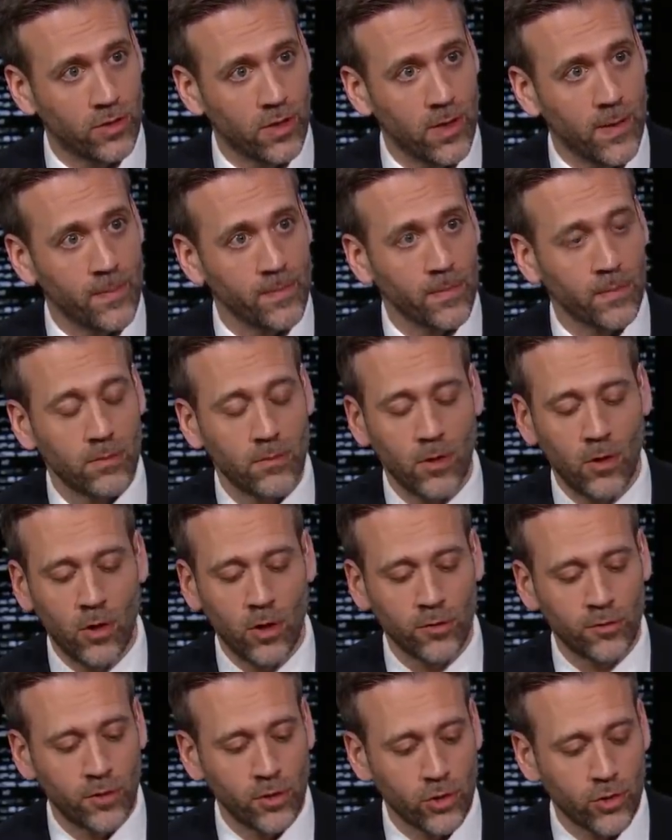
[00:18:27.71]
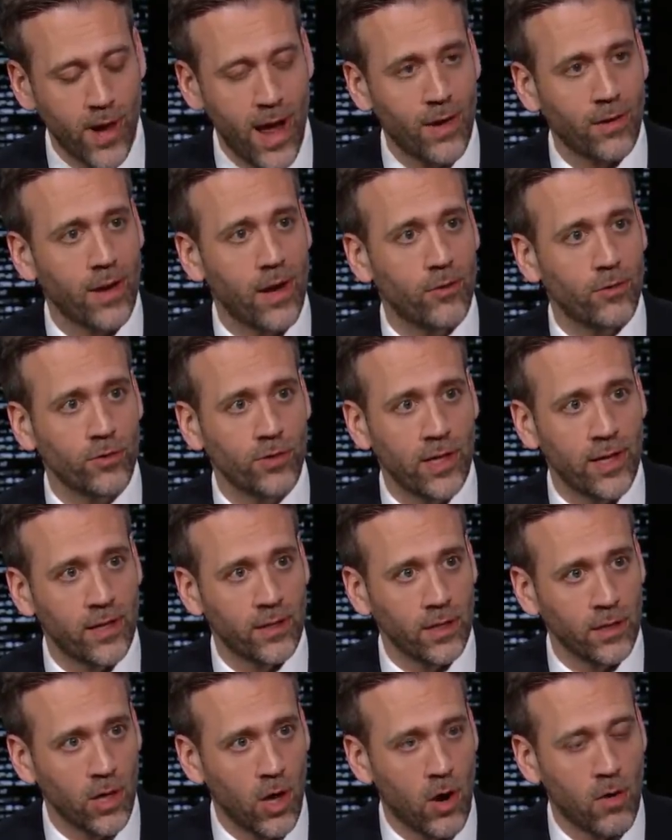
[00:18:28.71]
Mm-hmm. Austin Trout,
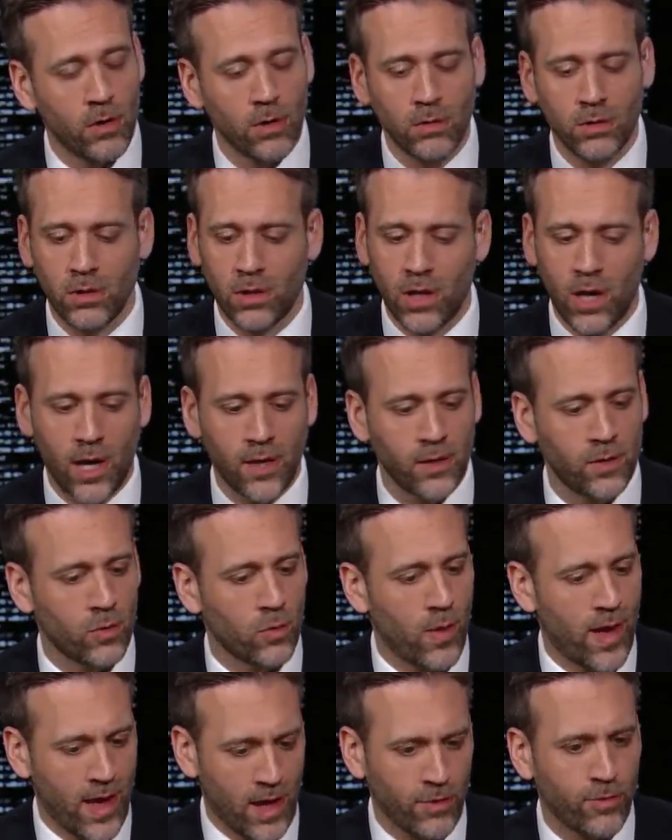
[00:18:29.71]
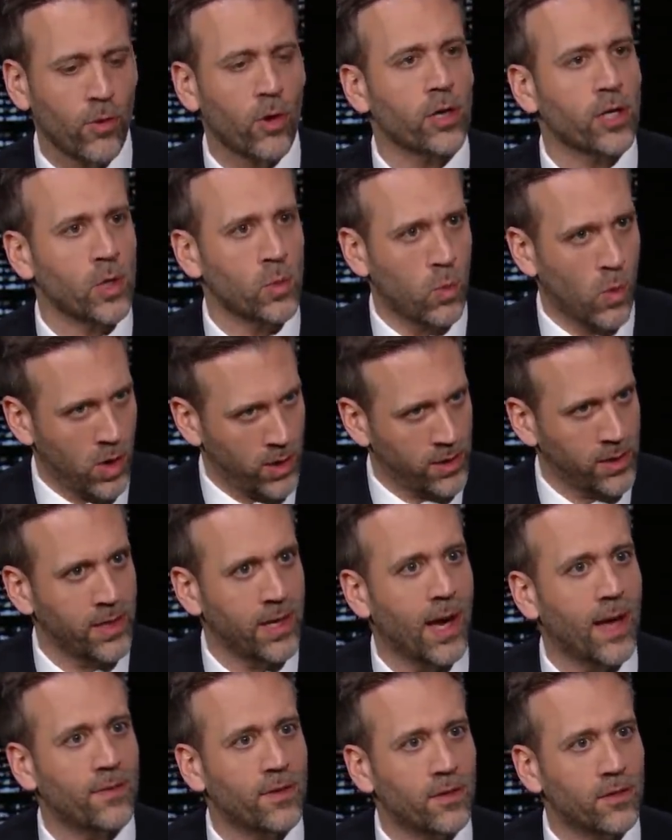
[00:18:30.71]
Landy, Lara, could have gone either way. I thought he won and he
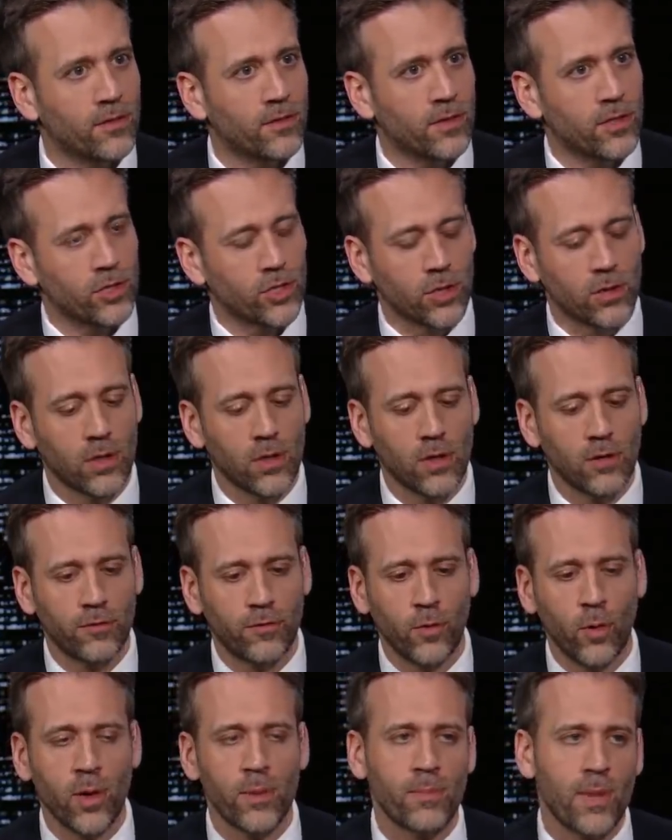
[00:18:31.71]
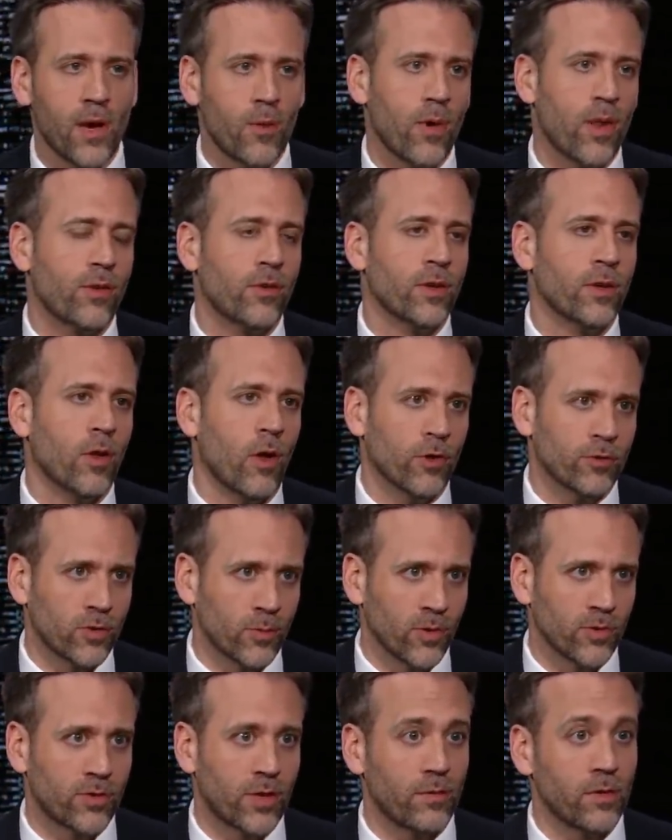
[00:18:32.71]
got the decision. Mm-hmm. Floyd Mayweather, he lost
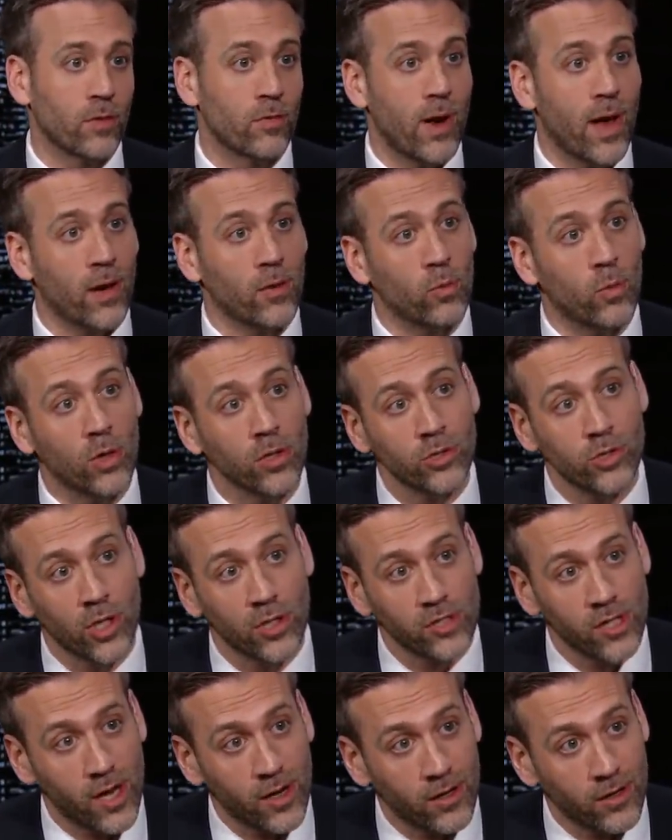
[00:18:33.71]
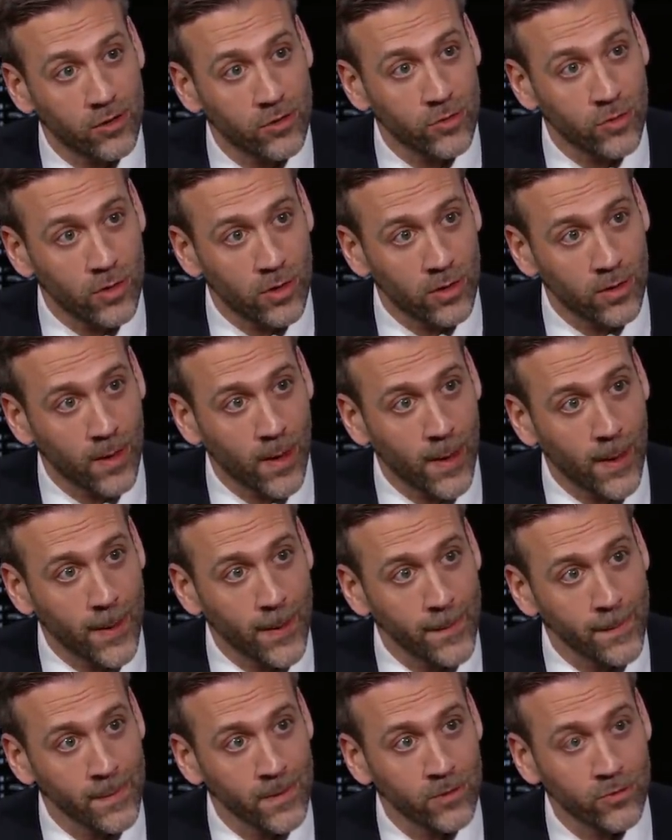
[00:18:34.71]
almost every round. One judge had it a draw. Right.
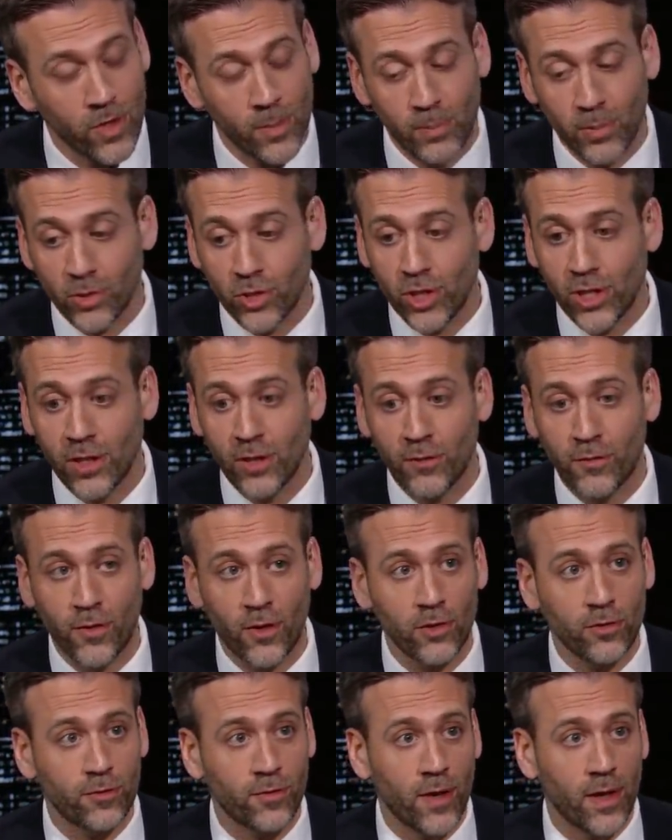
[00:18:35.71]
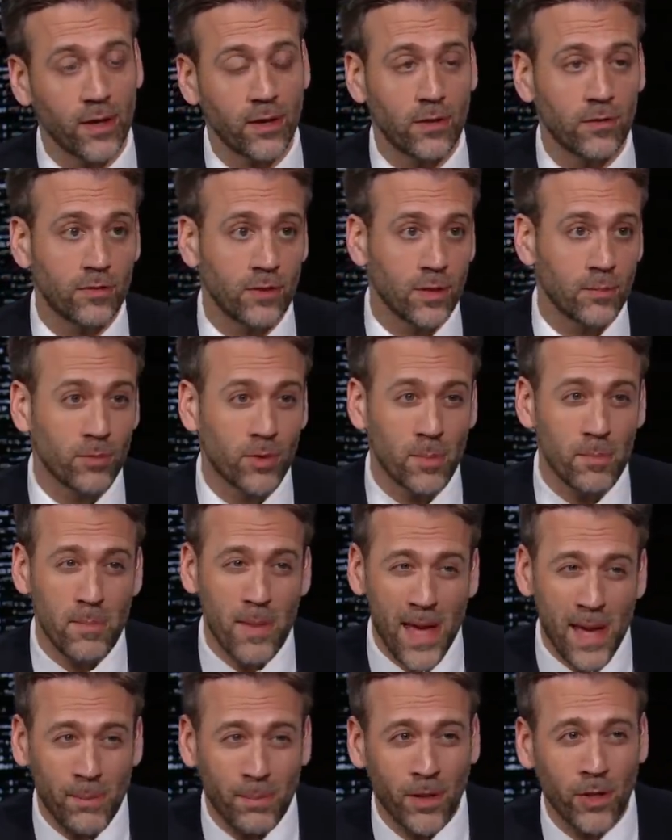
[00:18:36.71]
Triple G, the first fight, he seemed to
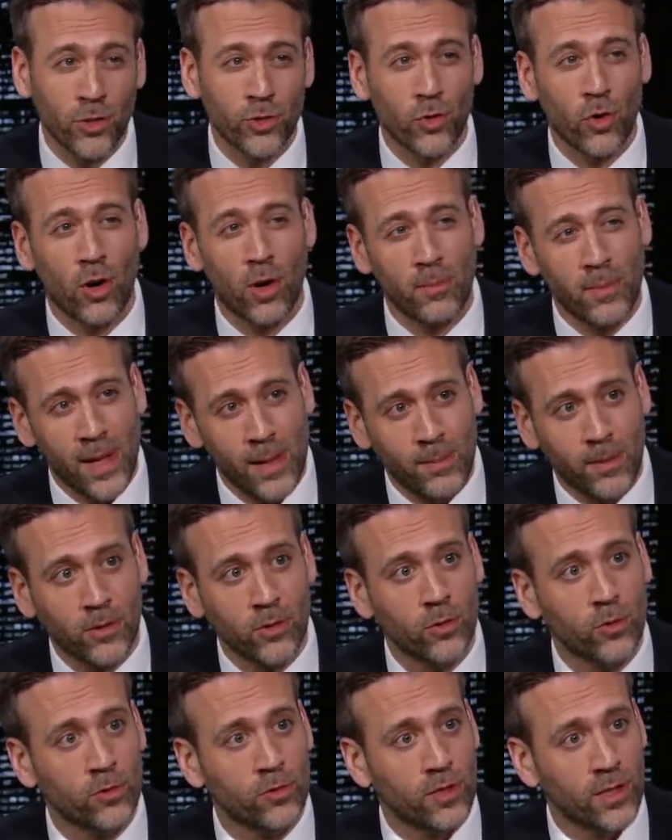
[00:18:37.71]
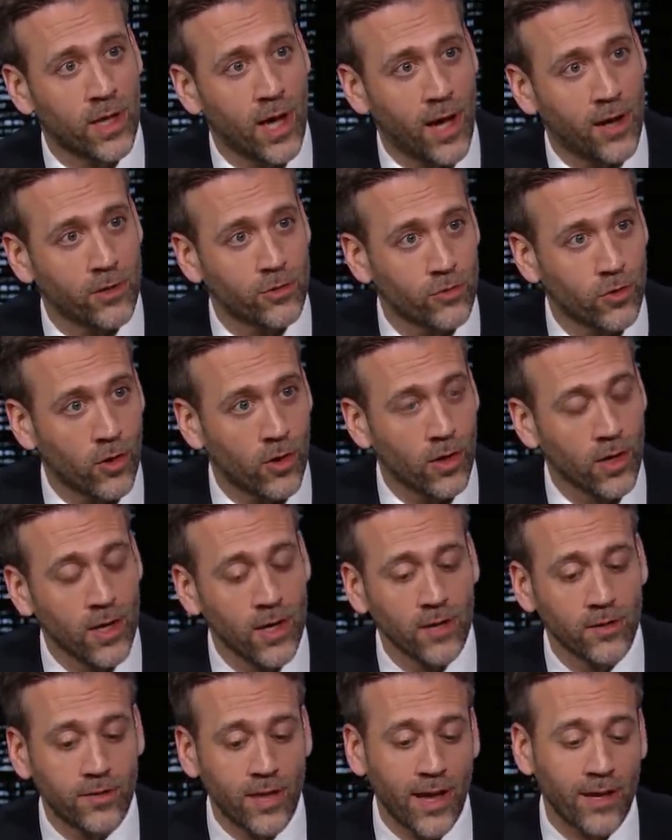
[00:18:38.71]
maybe draw, maybe lose. He got a draw.
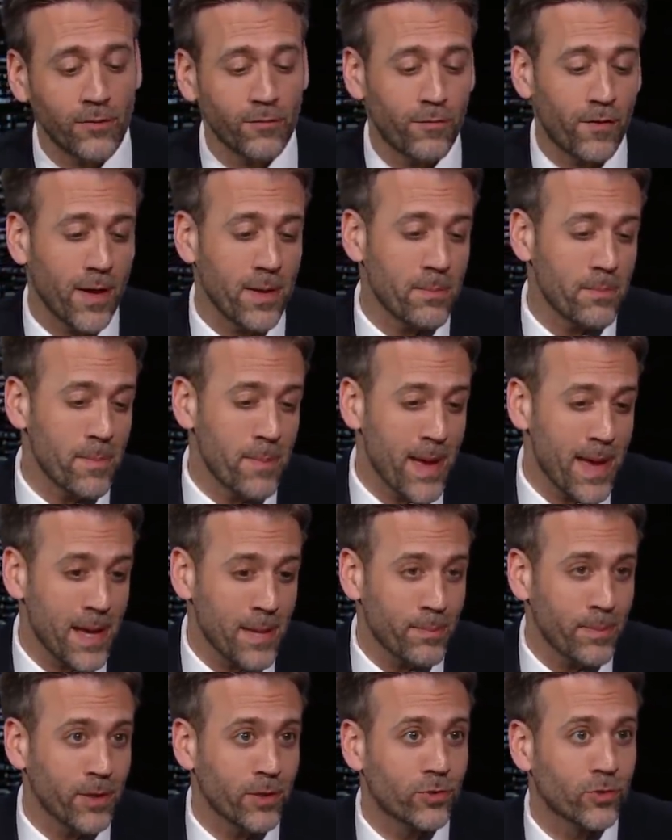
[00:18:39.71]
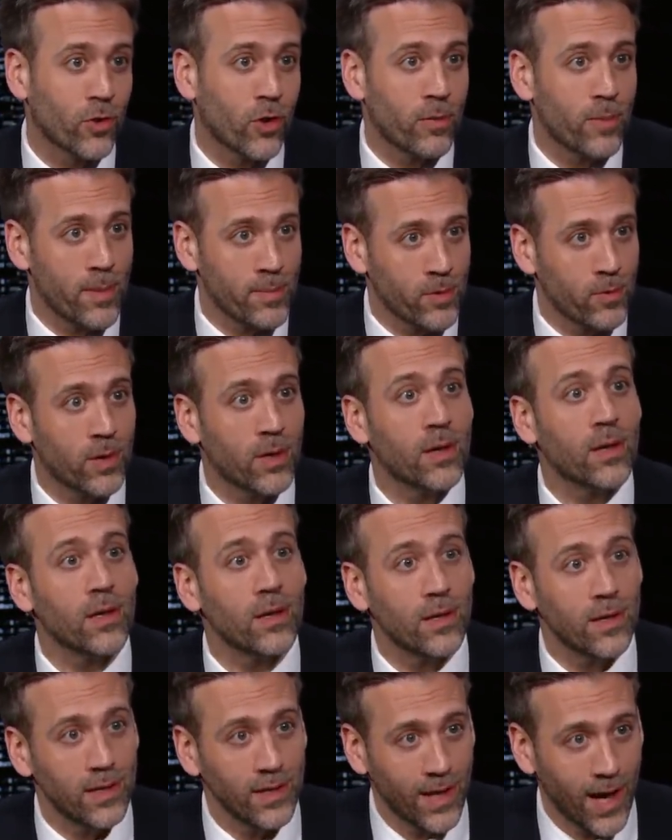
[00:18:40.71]
Mm-hmm. Second fight, maybe draw, maybe win.
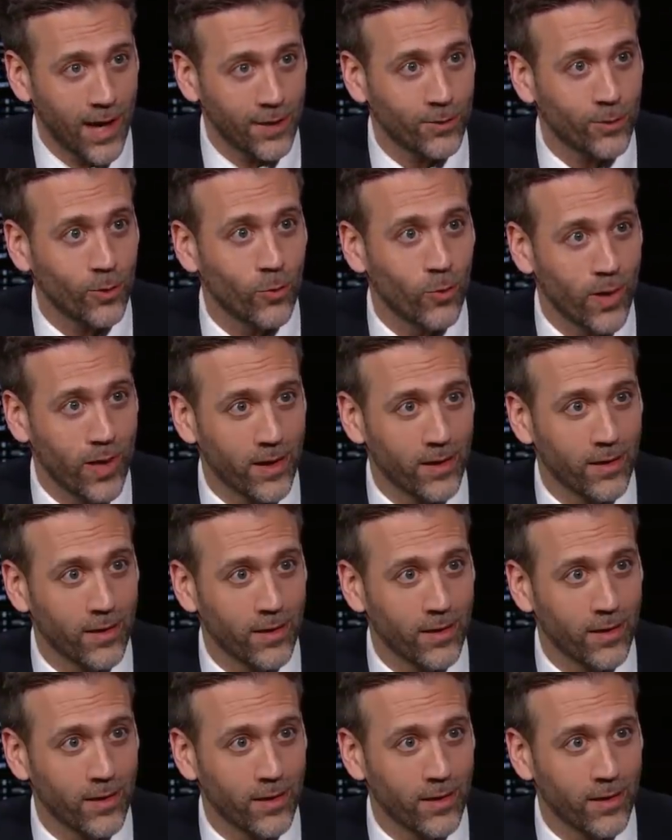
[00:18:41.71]
He got the win.